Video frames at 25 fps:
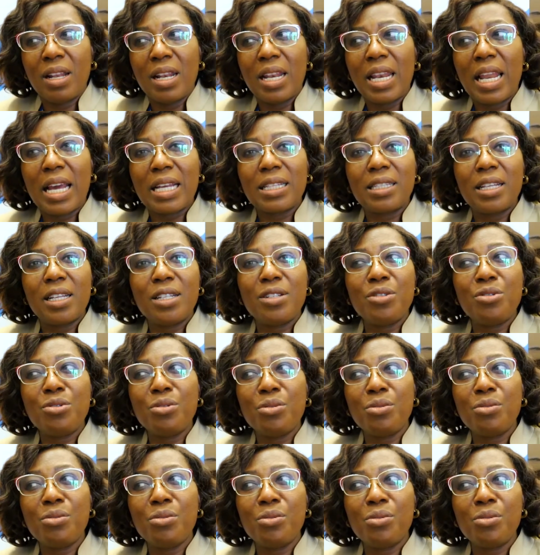like the
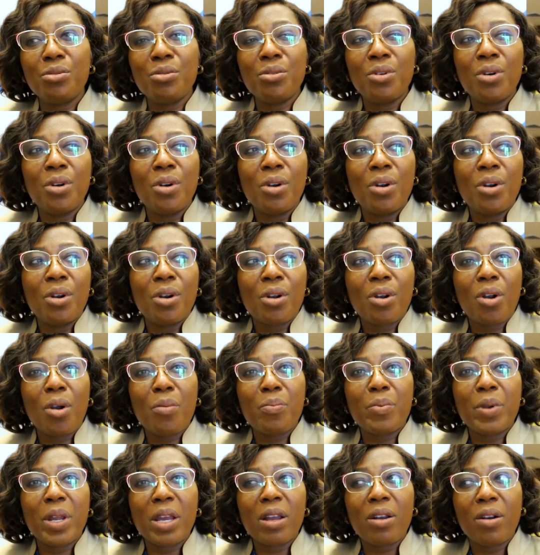new
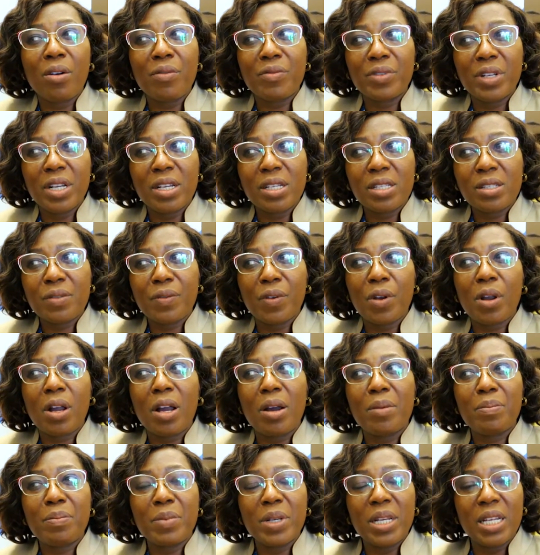corporate governance for
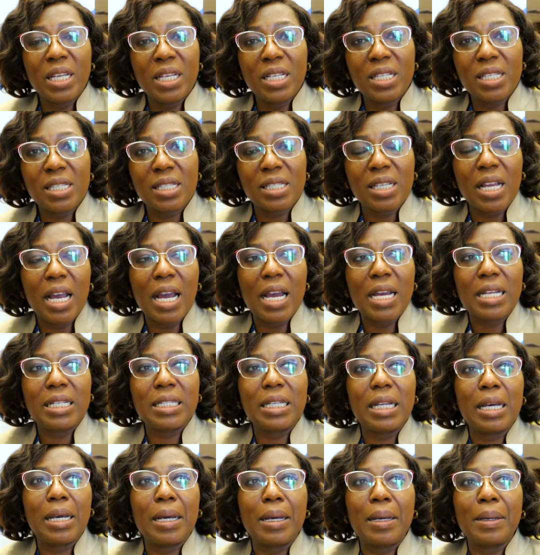companies
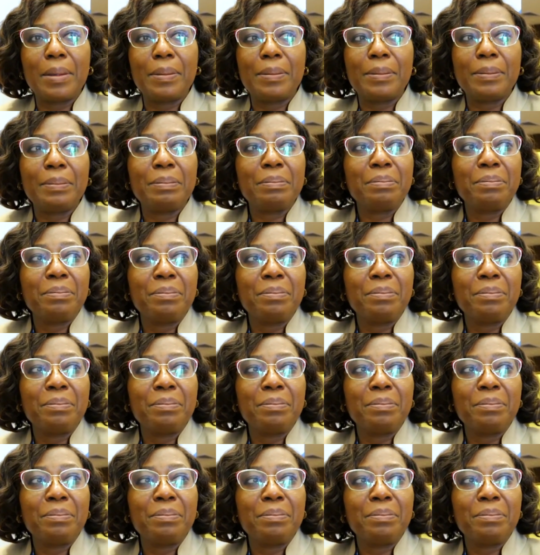and